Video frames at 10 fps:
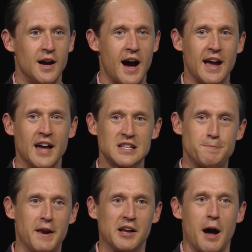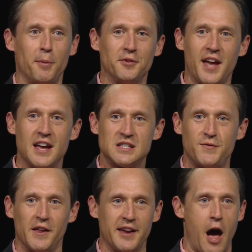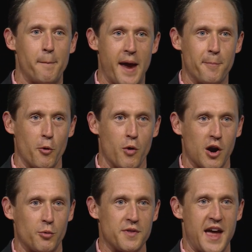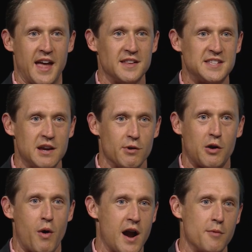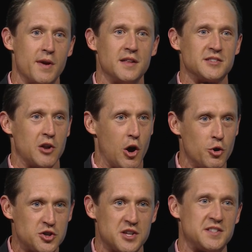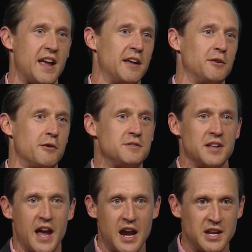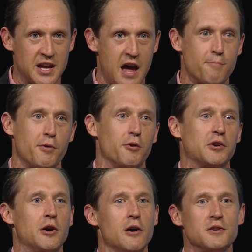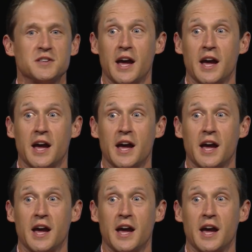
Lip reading: I got to spend a couple days filling out paperwork with ANSI requirements and OSHA standards and ADA protocols,